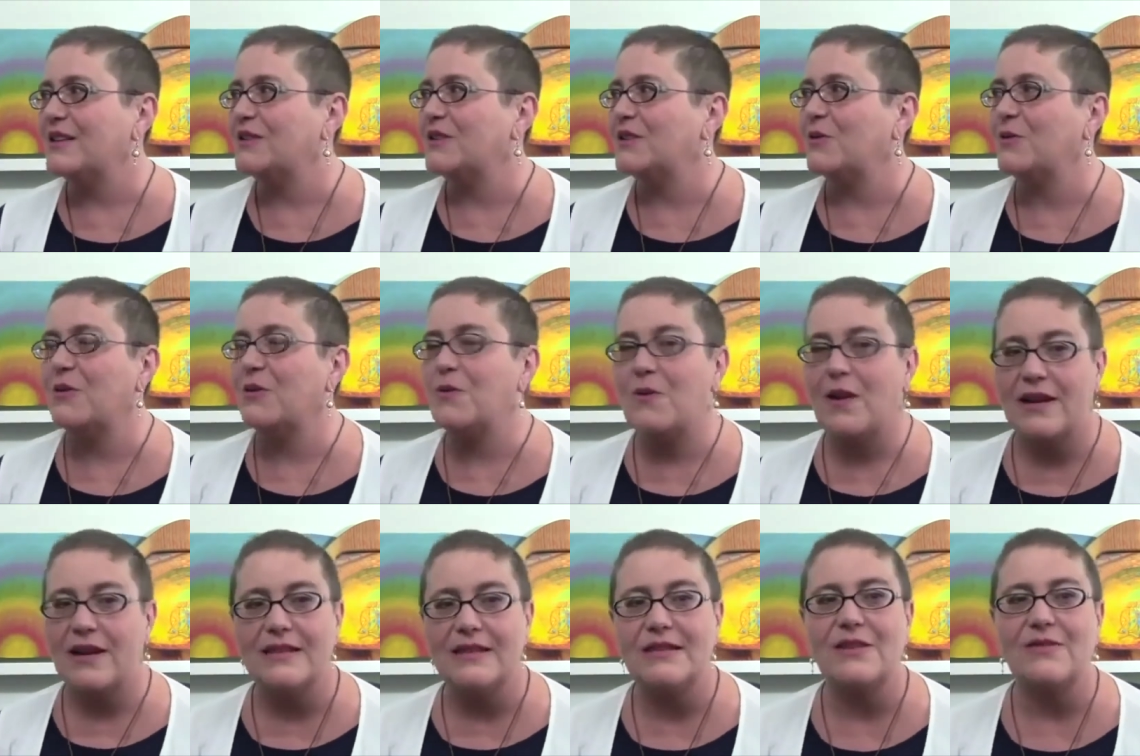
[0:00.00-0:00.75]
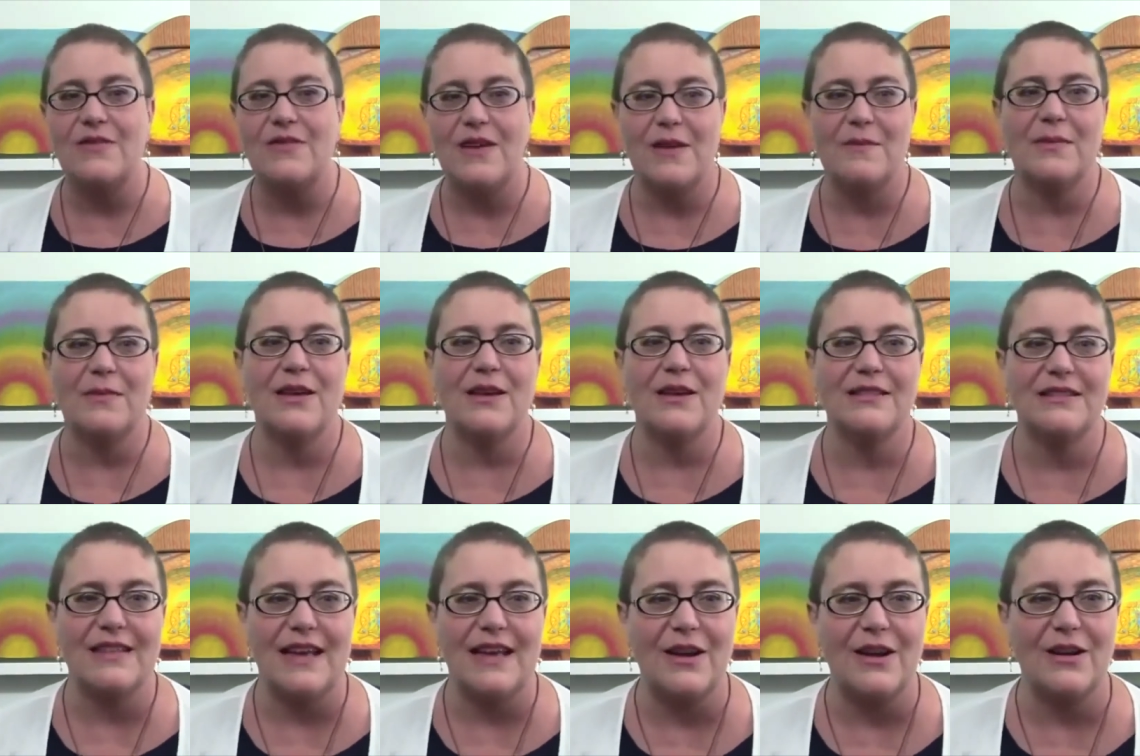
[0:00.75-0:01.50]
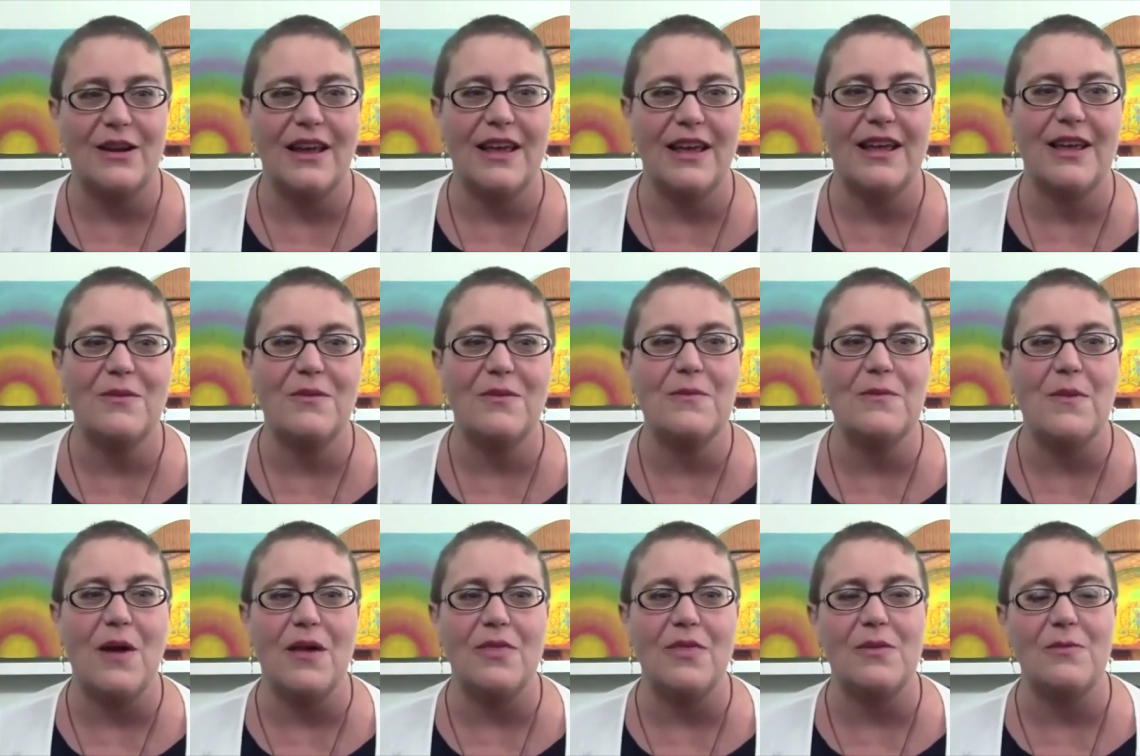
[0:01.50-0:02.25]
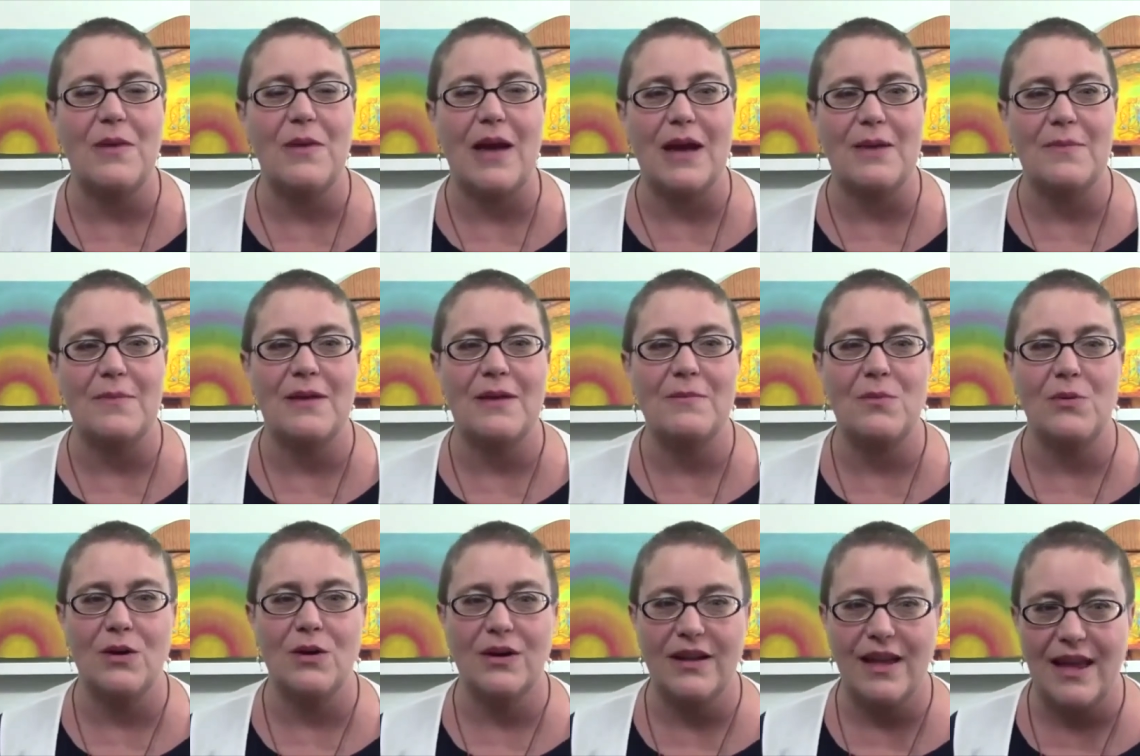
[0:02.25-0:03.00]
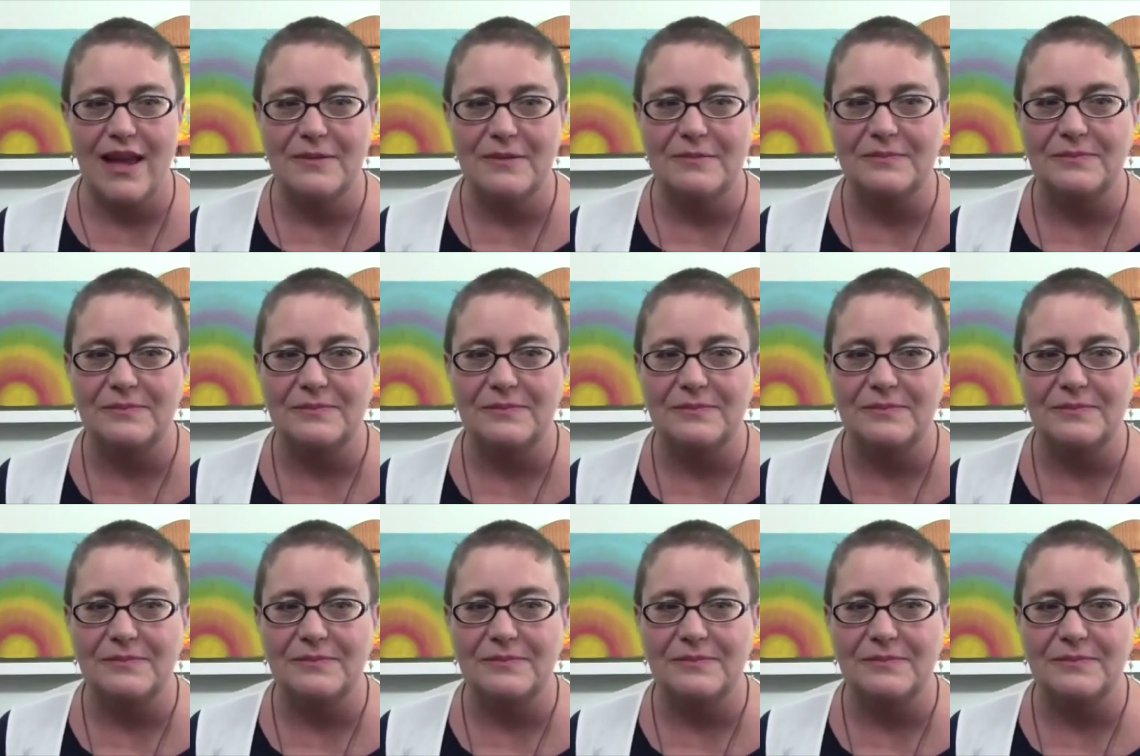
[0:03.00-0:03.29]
So we went as a family on Saturday and we bought the Pac Man board game.